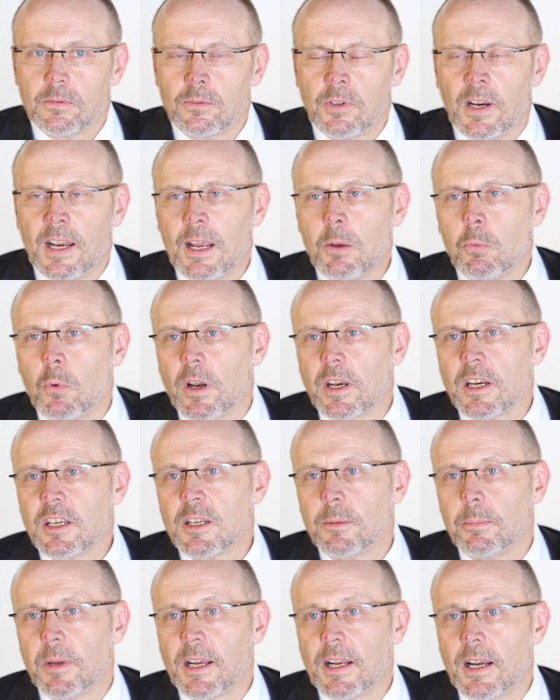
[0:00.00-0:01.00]
really wanting
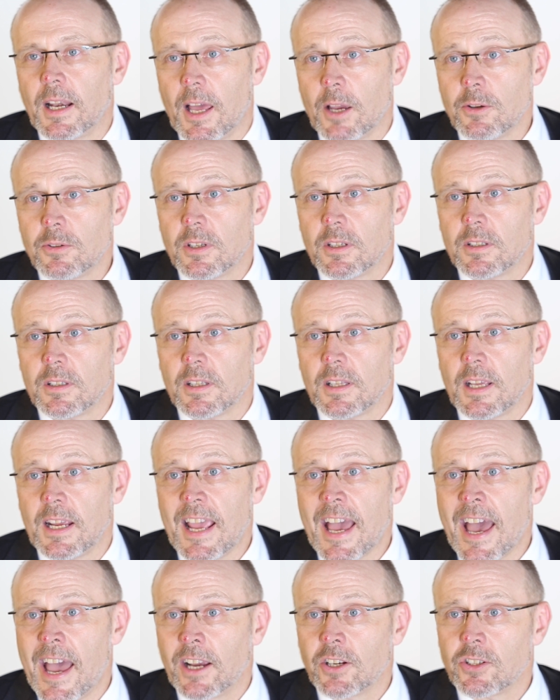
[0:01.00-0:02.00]
to be closer to
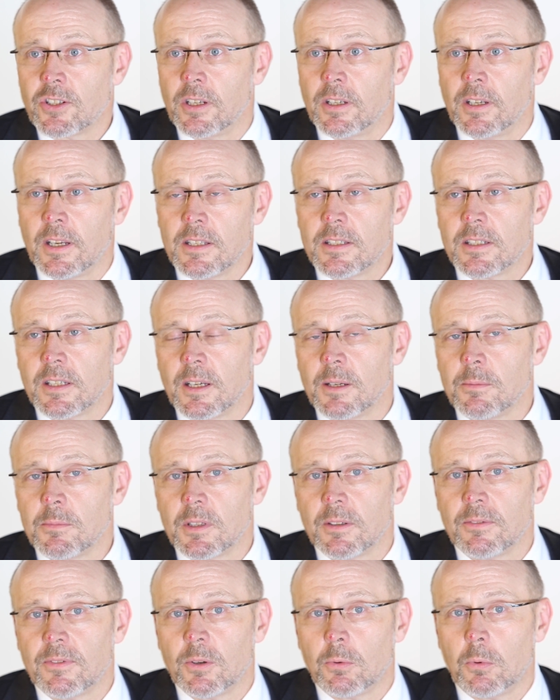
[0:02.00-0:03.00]
the action in
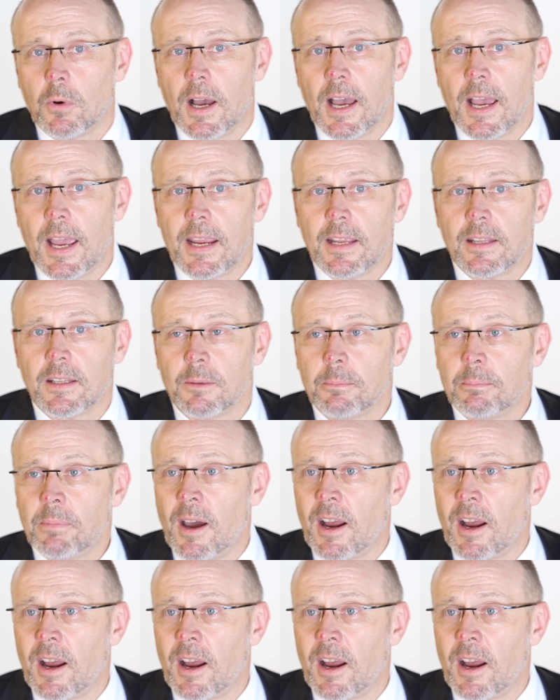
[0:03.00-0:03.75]
terms of the way that